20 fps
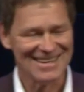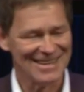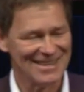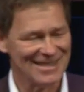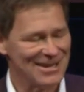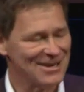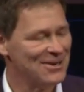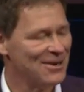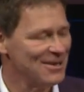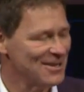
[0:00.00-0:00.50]

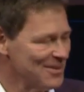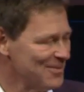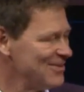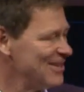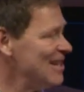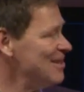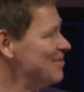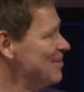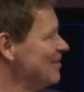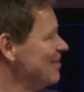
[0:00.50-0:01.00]
they call them
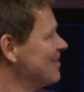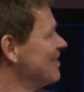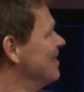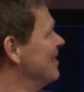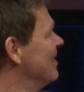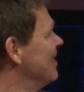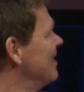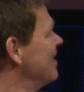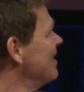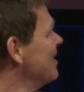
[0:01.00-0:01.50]
samples.
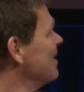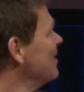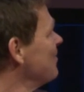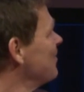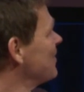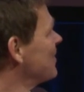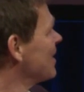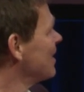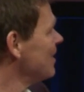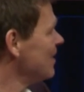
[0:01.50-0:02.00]

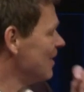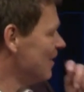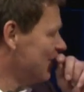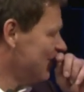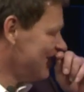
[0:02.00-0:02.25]
Um, no.